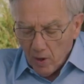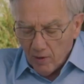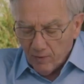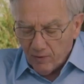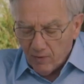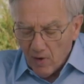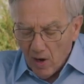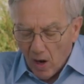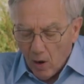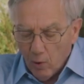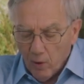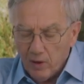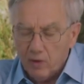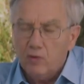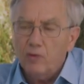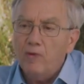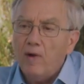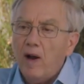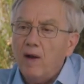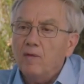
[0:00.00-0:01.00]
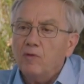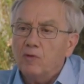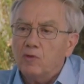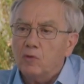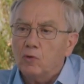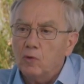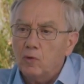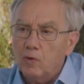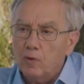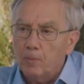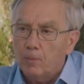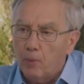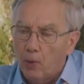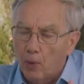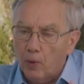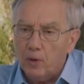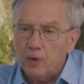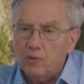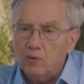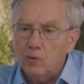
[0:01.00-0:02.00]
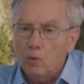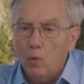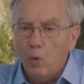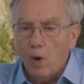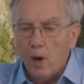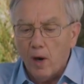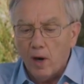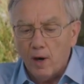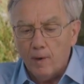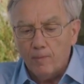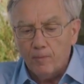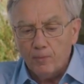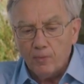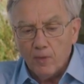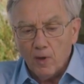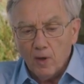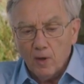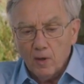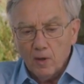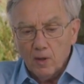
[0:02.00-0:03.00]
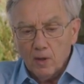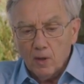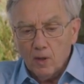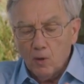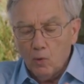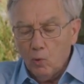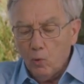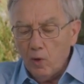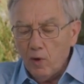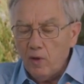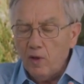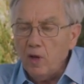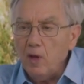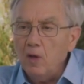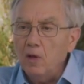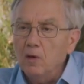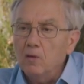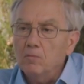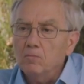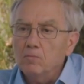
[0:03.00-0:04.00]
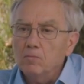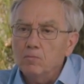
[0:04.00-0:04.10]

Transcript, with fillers: have now advanced to the point where within